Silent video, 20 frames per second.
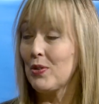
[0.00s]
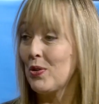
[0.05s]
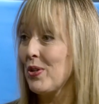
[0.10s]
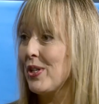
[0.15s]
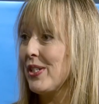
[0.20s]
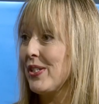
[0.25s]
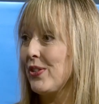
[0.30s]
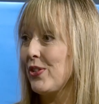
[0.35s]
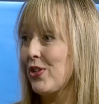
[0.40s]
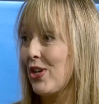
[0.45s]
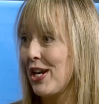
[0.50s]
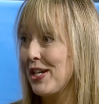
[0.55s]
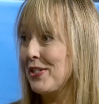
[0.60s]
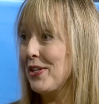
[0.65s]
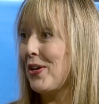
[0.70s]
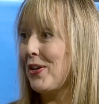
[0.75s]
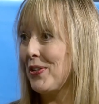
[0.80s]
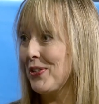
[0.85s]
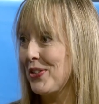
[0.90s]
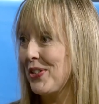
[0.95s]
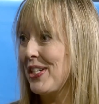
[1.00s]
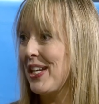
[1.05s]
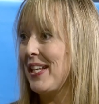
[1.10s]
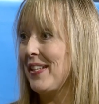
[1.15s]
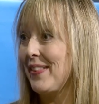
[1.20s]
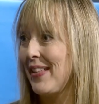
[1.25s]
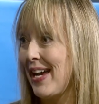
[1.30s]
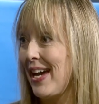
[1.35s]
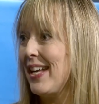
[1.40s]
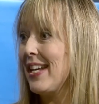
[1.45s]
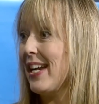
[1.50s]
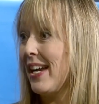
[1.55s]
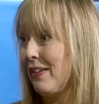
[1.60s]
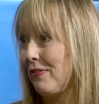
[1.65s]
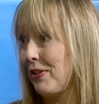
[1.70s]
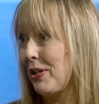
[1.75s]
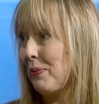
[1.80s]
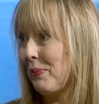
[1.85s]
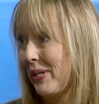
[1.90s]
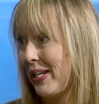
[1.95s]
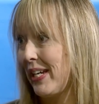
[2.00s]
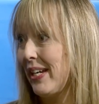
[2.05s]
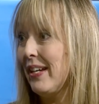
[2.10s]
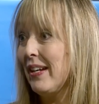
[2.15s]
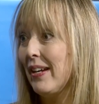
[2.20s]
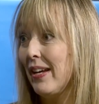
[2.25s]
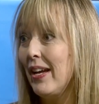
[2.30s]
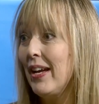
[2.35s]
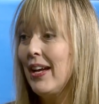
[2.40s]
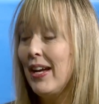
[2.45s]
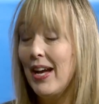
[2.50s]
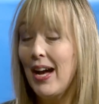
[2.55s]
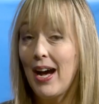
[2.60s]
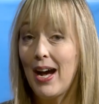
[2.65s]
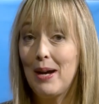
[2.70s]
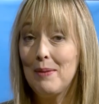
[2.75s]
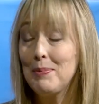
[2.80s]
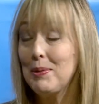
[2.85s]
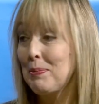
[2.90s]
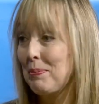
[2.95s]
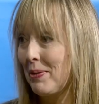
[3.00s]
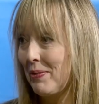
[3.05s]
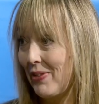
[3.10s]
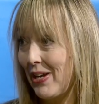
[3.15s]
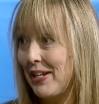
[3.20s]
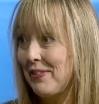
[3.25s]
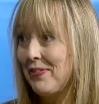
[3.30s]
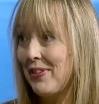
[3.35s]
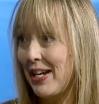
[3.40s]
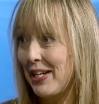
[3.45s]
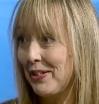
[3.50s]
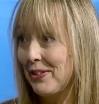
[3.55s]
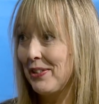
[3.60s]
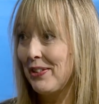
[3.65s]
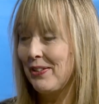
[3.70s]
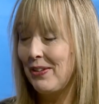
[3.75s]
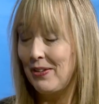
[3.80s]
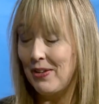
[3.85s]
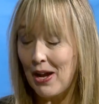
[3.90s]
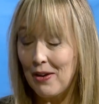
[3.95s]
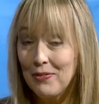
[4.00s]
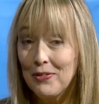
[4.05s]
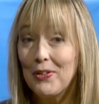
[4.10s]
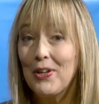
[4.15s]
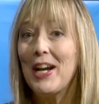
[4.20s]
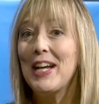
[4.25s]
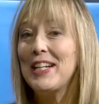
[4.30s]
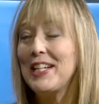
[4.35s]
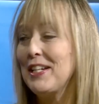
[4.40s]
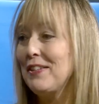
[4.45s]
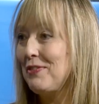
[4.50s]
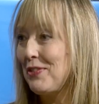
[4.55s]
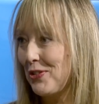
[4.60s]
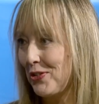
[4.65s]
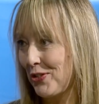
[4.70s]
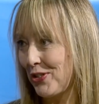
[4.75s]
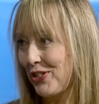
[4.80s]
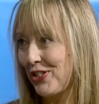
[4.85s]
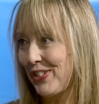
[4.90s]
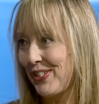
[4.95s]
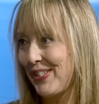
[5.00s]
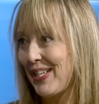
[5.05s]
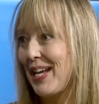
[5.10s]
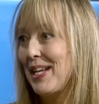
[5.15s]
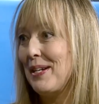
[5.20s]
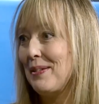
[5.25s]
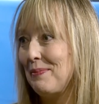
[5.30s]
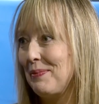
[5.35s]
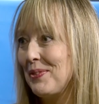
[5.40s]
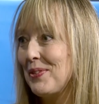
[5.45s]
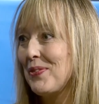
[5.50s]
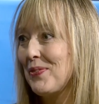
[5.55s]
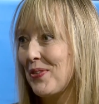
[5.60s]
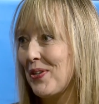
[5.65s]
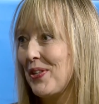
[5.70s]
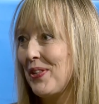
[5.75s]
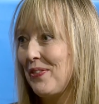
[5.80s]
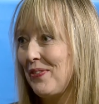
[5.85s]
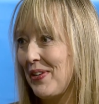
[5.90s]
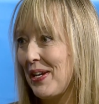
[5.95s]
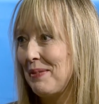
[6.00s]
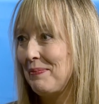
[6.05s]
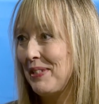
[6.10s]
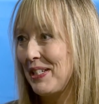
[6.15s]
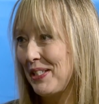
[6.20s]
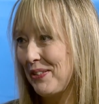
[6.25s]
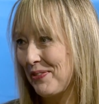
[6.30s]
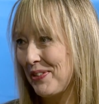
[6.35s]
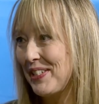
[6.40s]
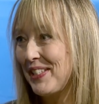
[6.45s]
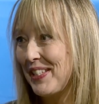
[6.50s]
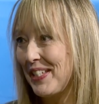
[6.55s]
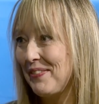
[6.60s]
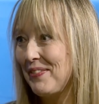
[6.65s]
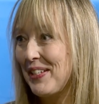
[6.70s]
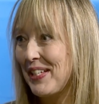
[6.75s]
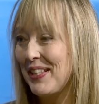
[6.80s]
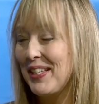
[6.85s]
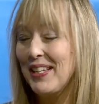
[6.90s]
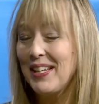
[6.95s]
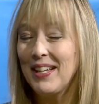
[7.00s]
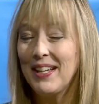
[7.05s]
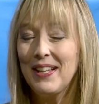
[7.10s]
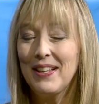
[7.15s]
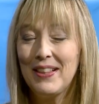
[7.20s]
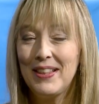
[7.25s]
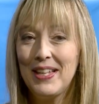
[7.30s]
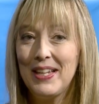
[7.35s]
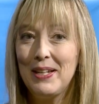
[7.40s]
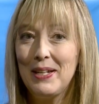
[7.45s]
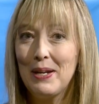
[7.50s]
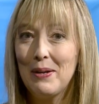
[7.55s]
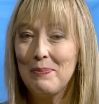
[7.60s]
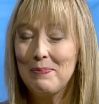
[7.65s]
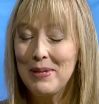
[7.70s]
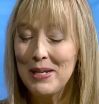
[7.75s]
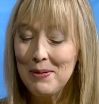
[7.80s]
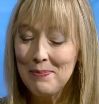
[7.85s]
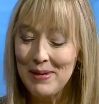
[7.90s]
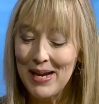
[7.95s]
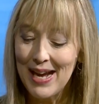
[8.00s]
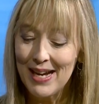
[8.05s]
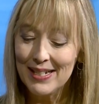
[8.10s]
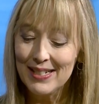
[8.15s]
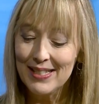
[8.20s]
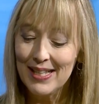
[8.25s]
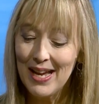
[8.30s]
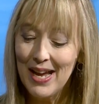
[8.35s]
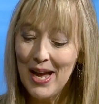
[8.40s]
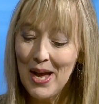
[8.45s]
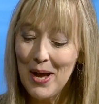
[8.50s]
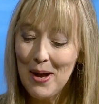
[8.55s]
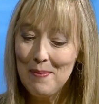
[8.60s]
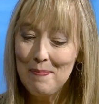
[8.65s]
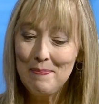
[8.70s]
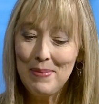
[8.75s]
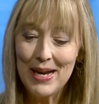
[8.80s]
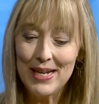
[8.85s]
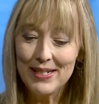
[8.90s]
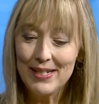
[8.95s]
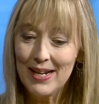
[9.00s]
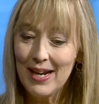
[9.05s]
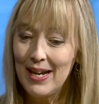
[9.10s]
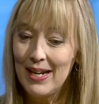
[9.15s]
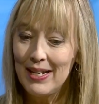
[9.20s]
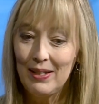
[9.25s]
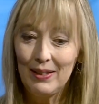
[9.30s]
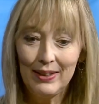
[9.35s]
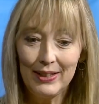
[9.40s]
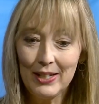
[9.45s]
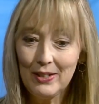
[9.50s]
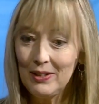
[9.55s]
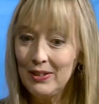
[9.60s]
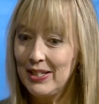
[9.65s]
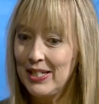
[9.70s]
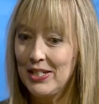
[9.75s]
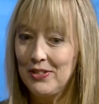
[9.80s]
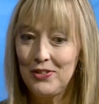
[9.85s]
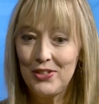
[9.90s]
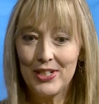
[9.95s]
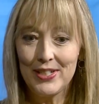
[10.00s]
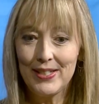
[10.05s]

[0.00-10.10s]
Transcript: course, trying to alternate that every week to provide a variety of nutritious items for the families receiving the meal bags. But literally